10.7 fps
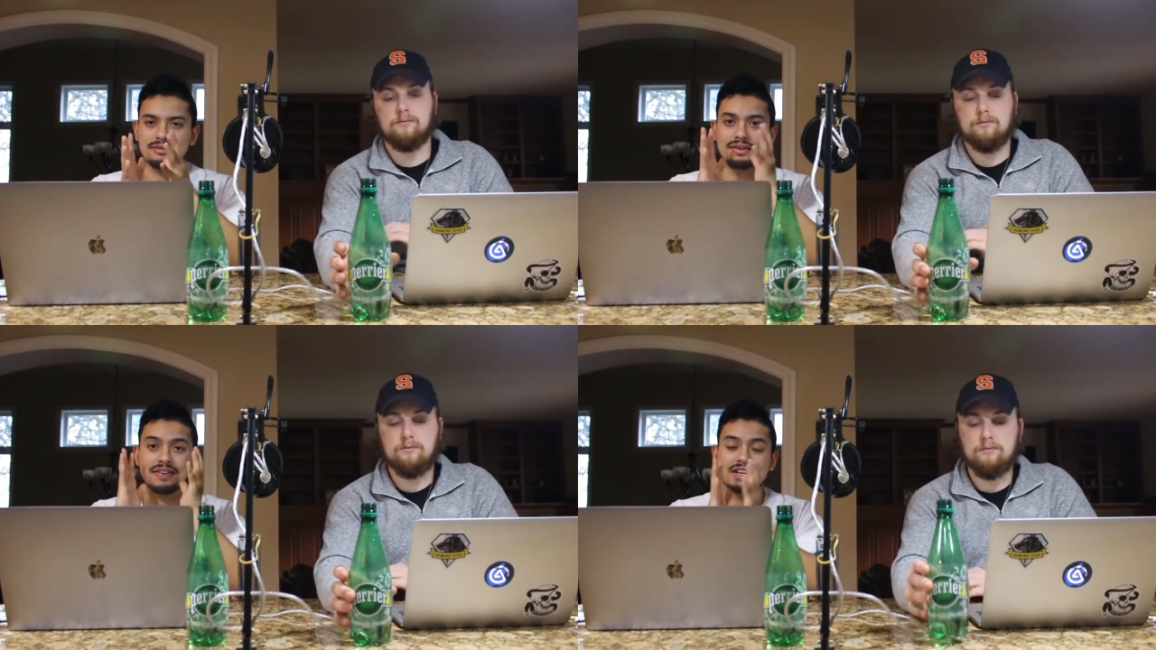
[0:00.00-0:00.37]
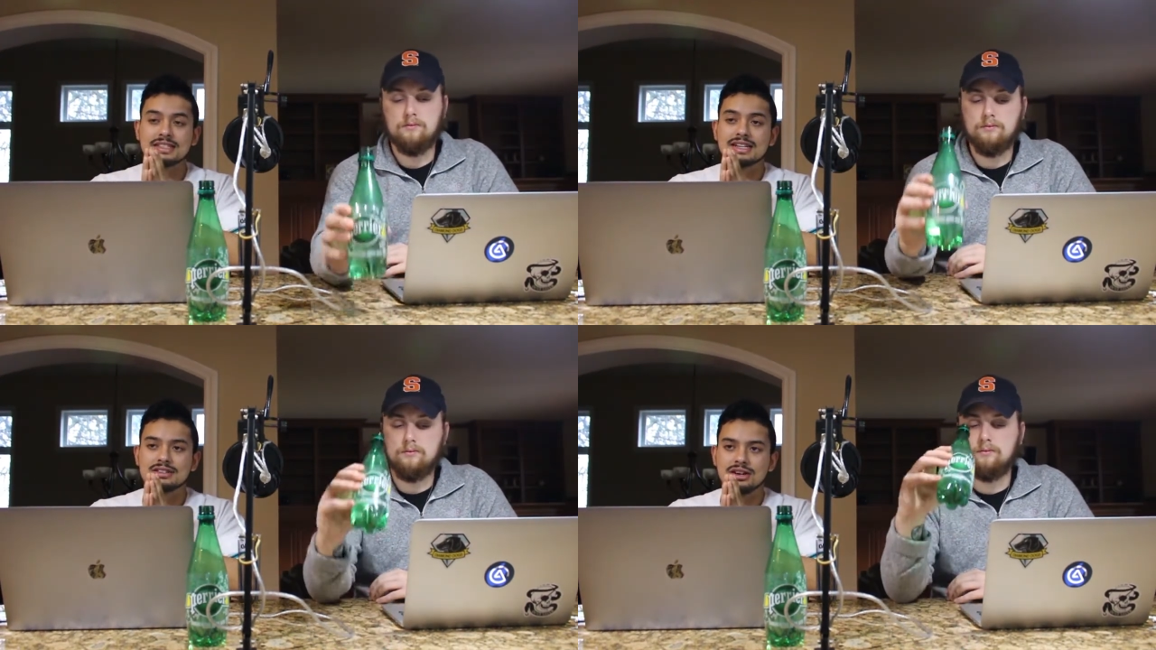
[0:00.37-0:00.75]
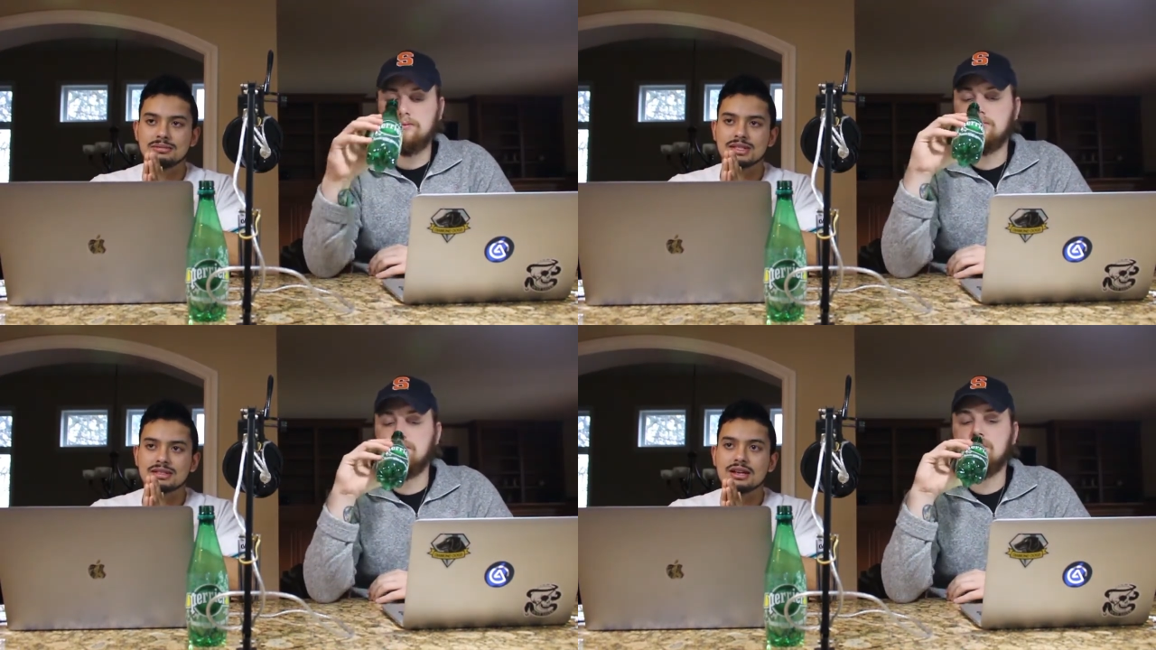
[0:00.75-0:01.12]
Speaker 1: of Isaiah
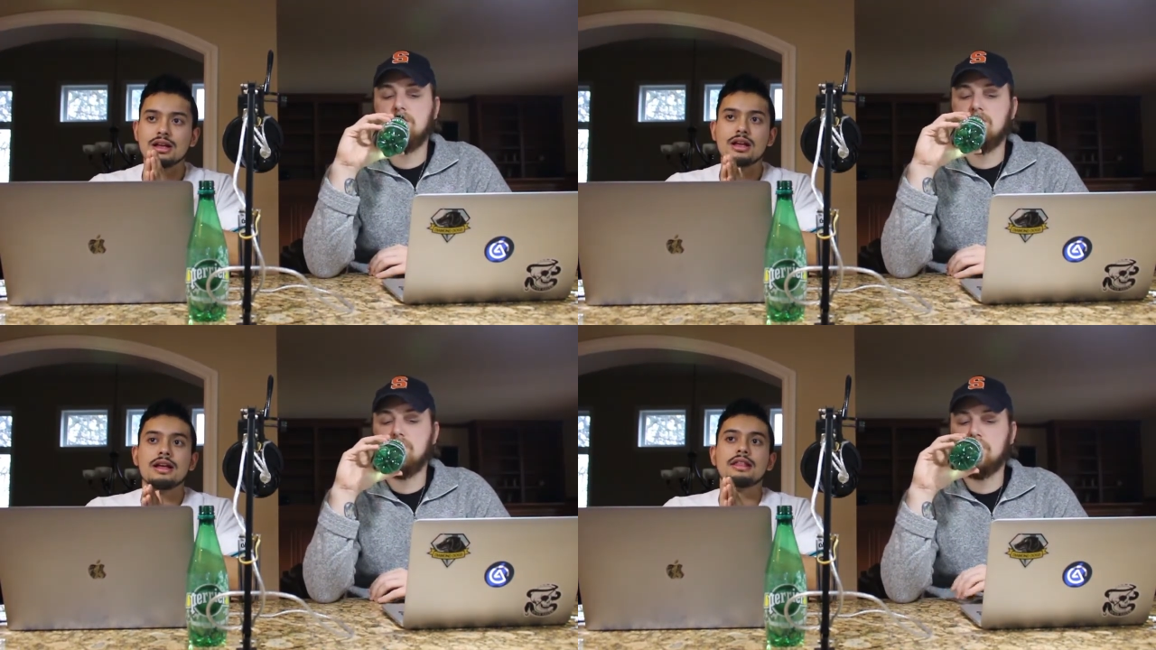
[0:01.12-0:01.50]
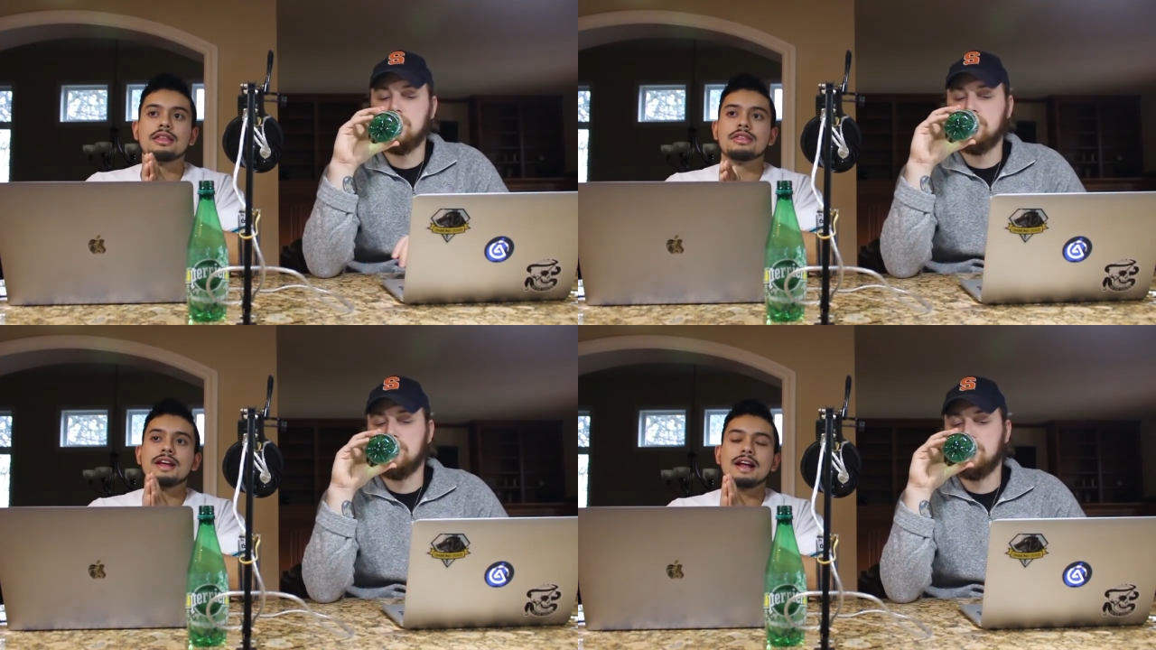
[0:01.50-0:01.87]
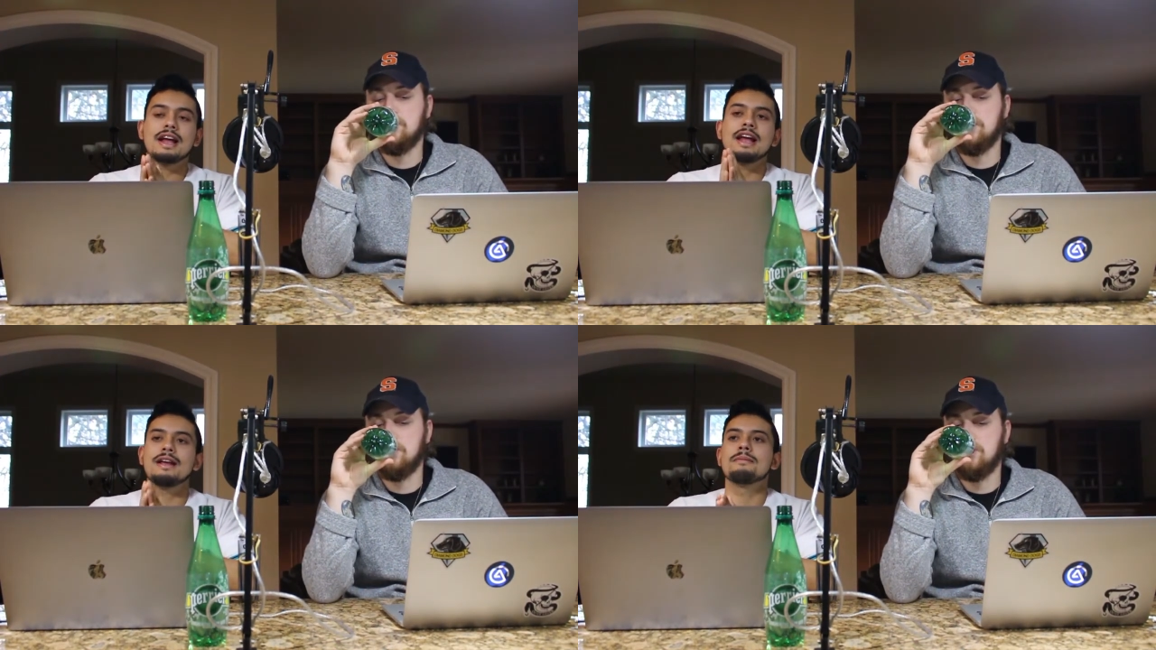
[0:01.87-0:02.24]
Thomas, the thing
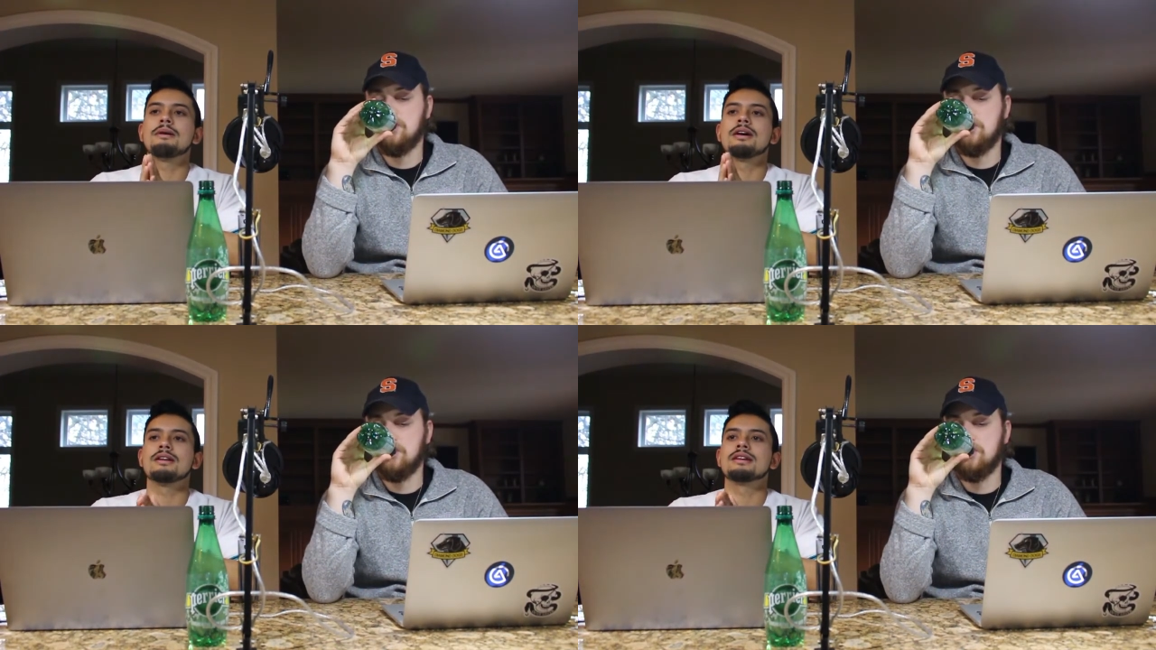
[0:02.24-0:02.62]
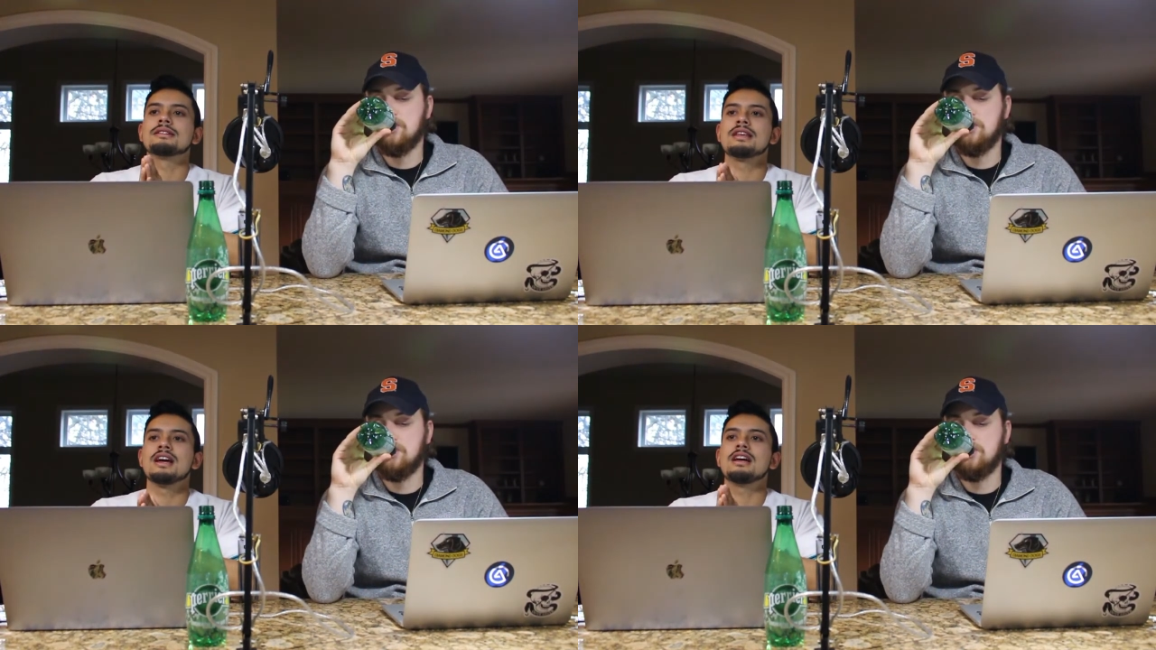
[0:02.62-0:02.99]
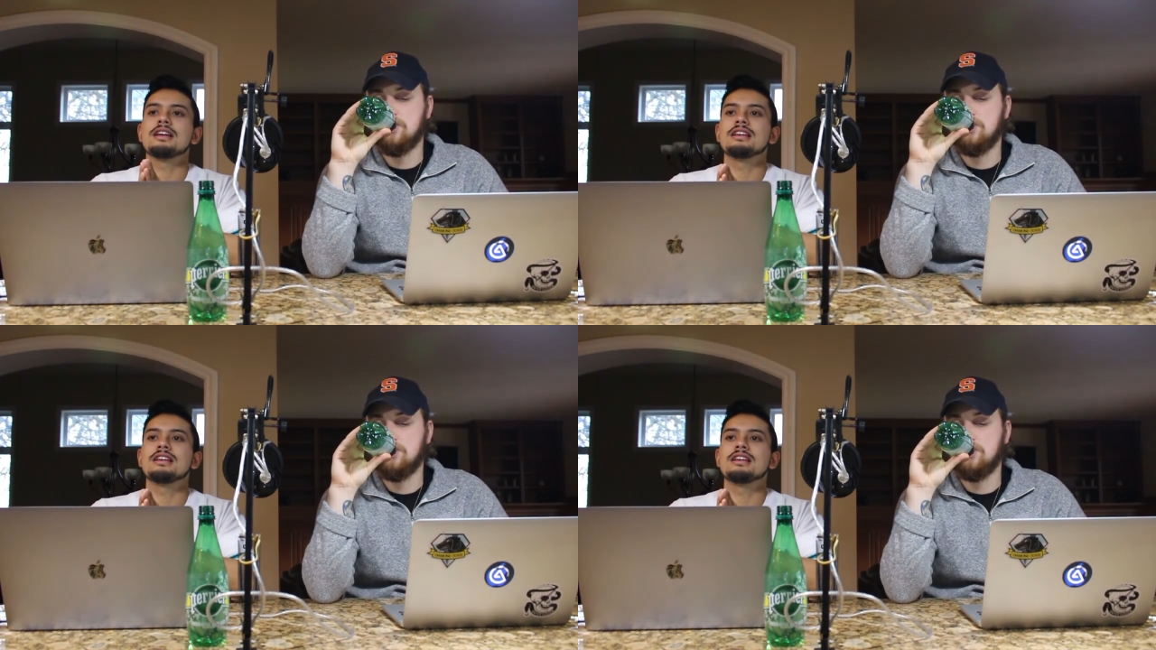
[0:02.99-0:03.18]
I hate about it is that